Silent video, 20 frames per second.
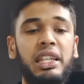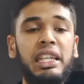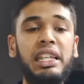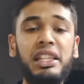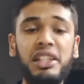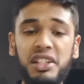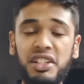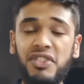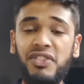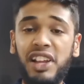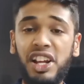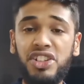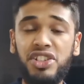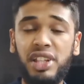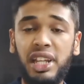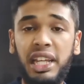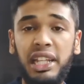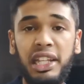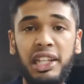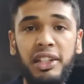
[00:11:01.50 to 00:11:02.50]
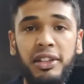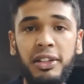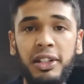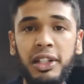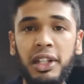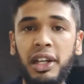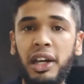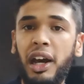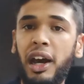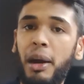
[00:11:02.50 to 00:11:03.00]
in this flash training,
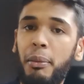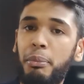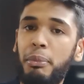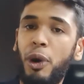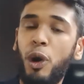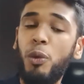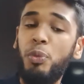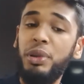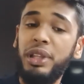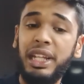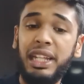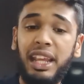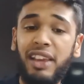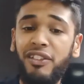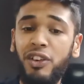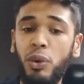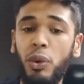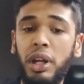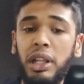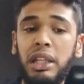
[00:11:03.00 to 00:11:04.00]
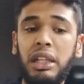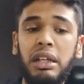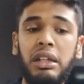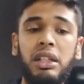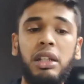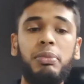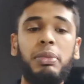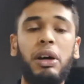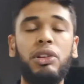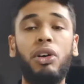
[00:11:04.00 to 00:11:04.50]
I'm hoping that everyone
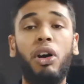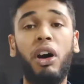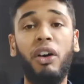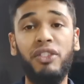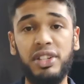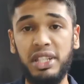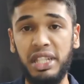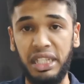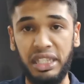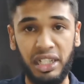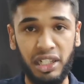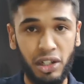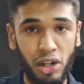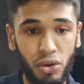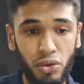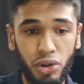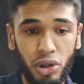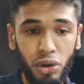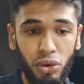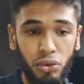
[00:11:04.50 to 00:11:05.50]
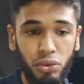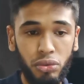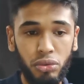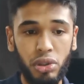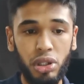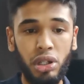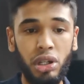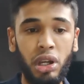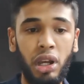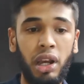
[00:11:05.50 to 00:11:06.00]
learned about harvesting the cocoa,
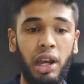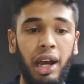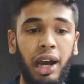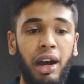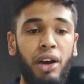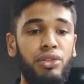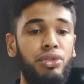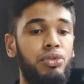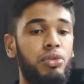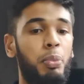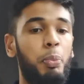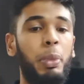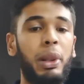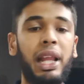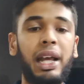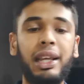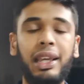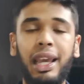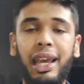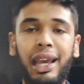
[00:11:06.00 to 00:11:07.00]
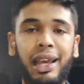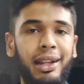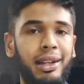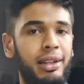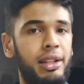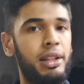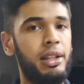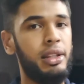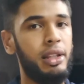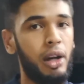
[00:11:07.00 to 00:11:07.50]
how to pluck
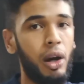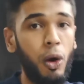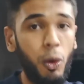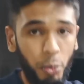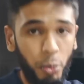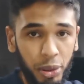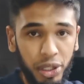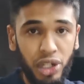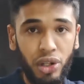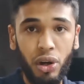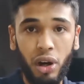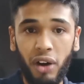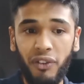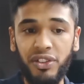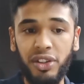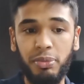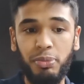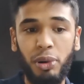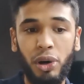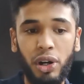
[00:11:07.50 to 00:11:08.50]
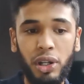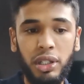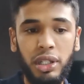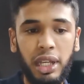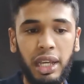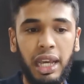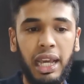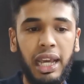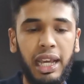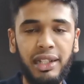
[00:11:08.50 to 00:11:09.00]
and the opening of the pod,
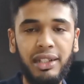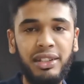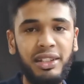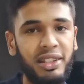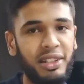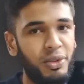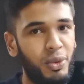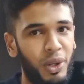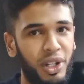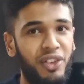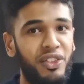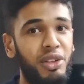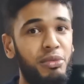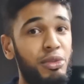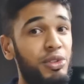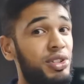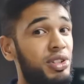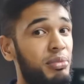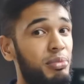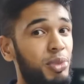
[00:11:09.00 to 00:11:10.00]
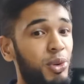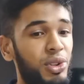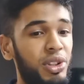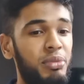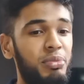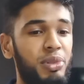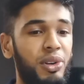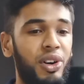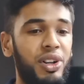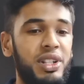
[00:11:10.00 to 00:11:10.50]
and one of the most
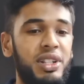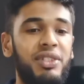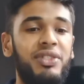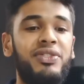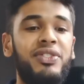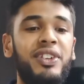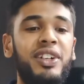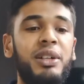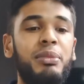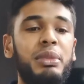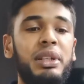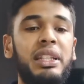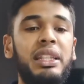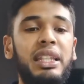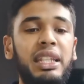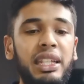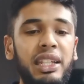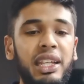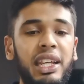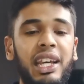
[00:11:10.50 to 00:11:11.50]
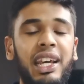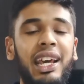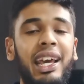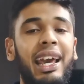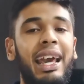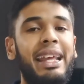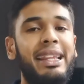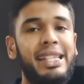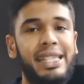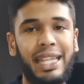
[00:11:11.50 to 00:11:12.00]
important parts, the fermenting
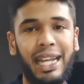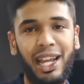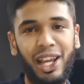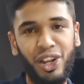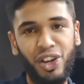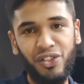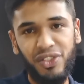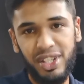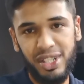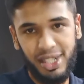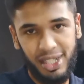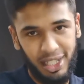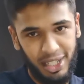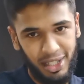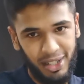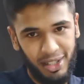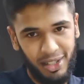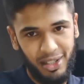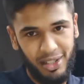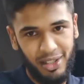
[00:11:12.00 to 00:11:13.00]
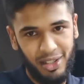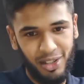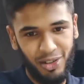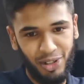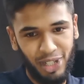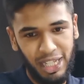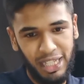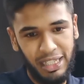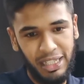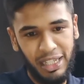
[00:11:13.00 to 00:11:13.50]
and the drying of the seeds.
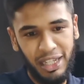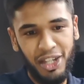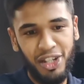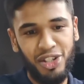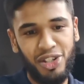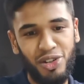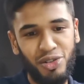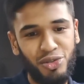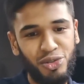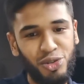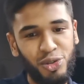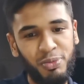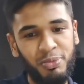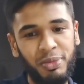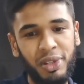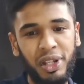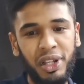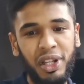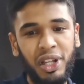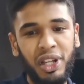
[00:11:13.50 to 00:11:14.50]
Okay, so